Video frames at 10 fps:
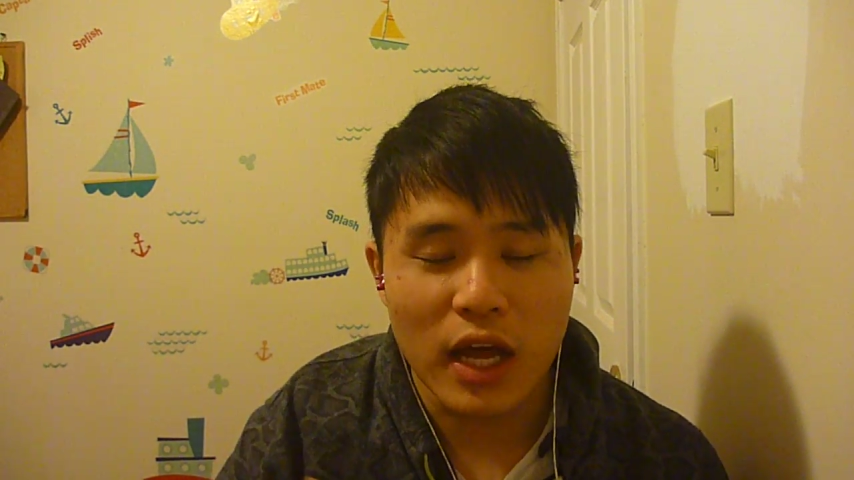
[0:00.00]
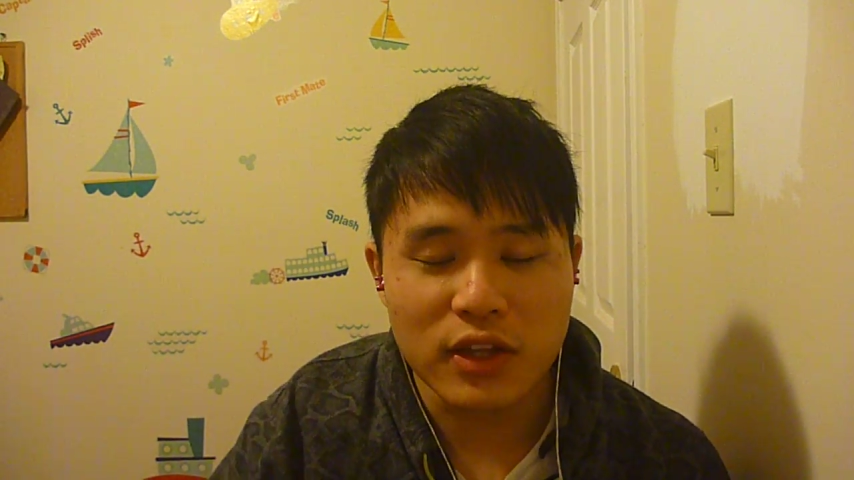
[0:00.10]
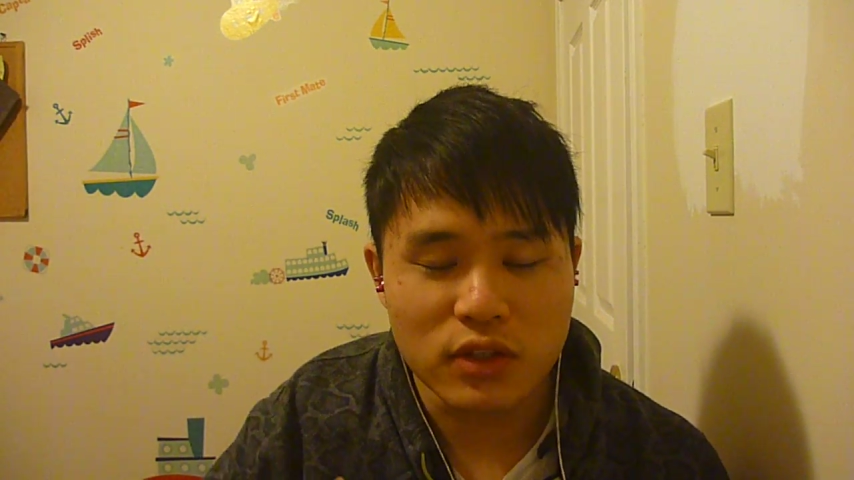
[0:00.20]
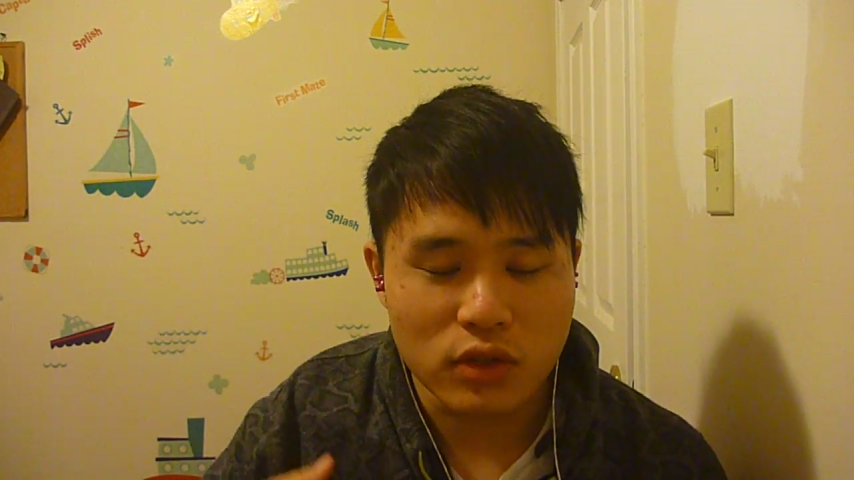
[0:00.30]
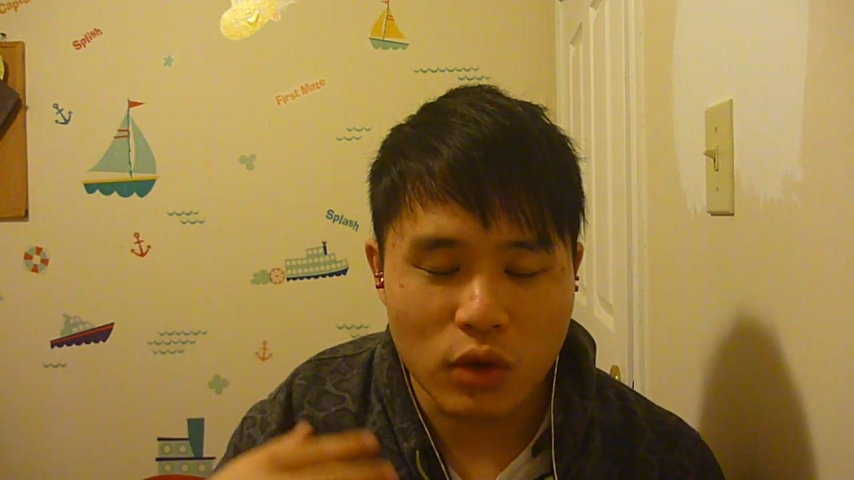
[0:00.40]

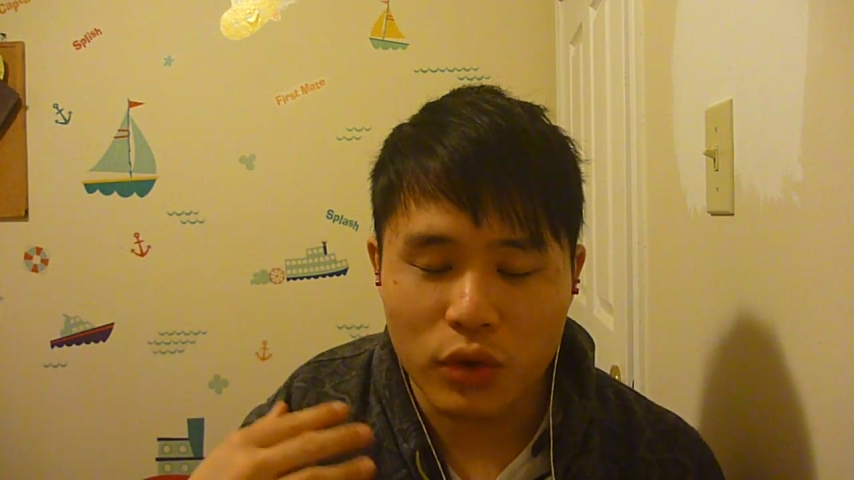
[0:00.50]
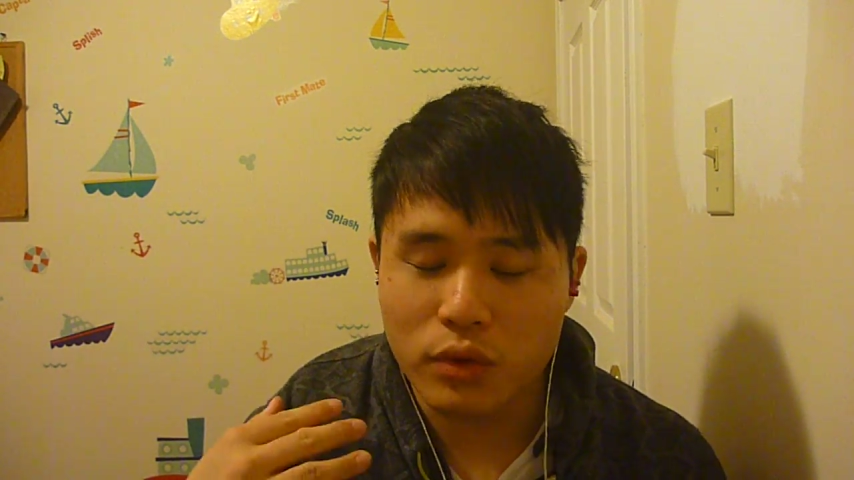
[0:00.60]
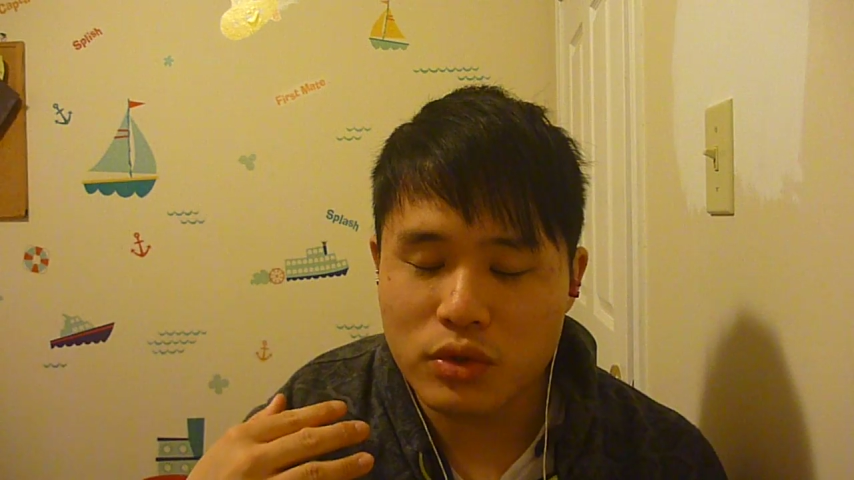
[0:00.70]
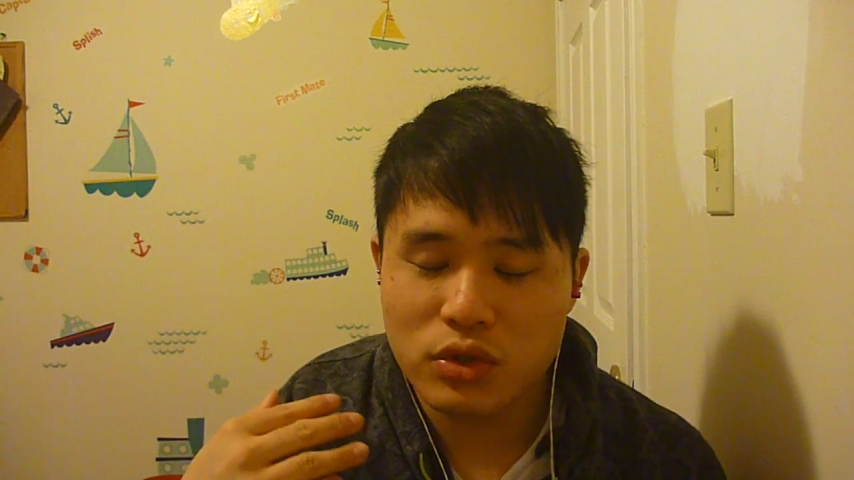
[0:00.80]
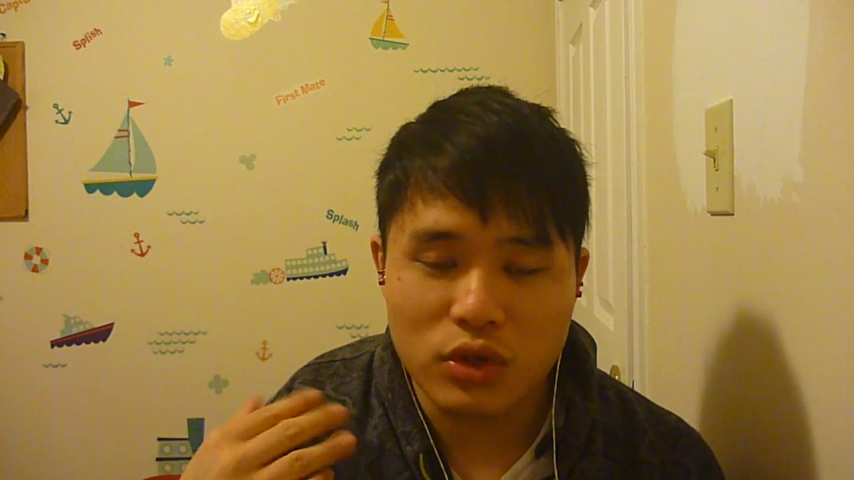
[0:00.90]
had to go
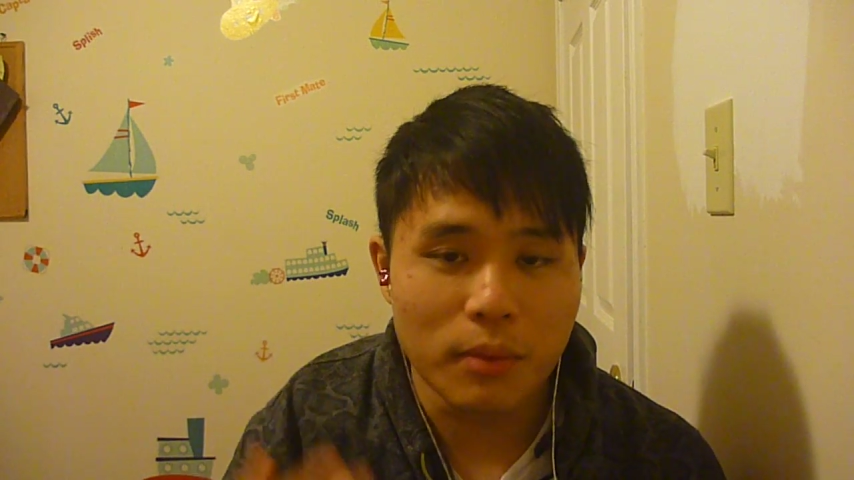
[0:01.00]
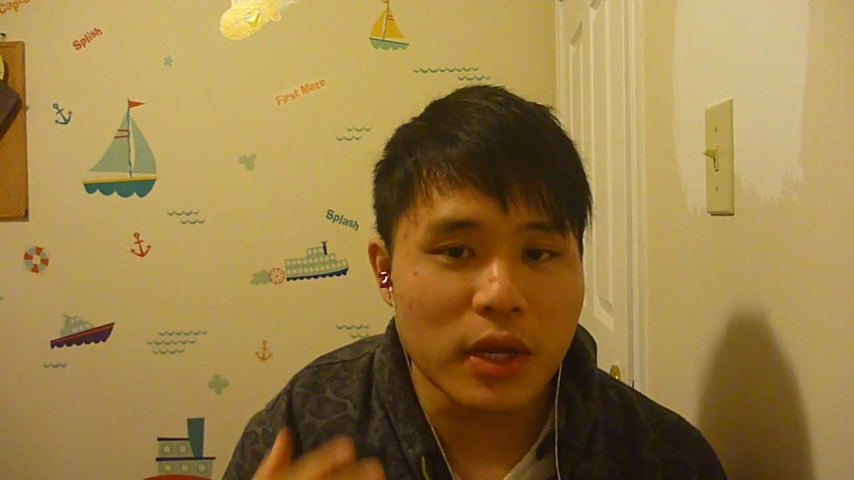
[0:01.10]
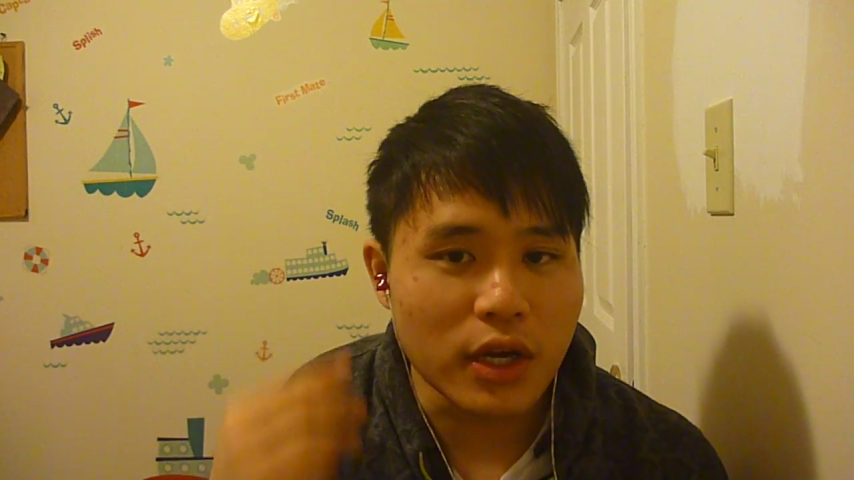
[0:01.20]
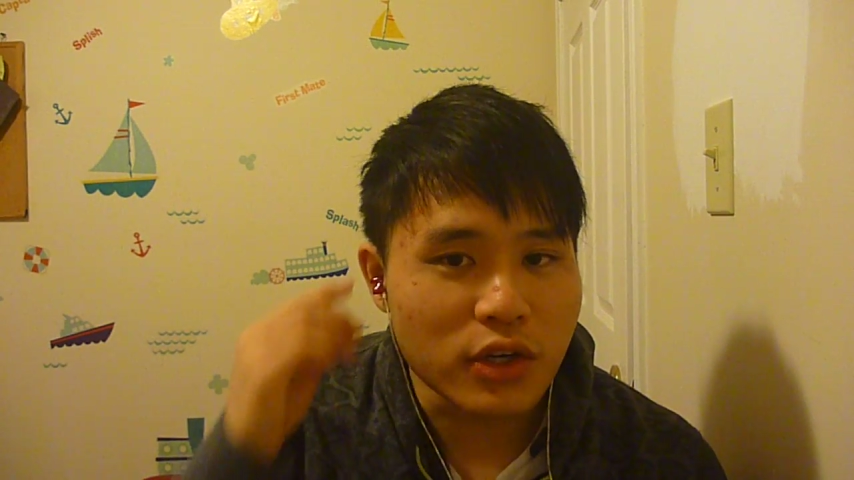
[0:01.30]
through so many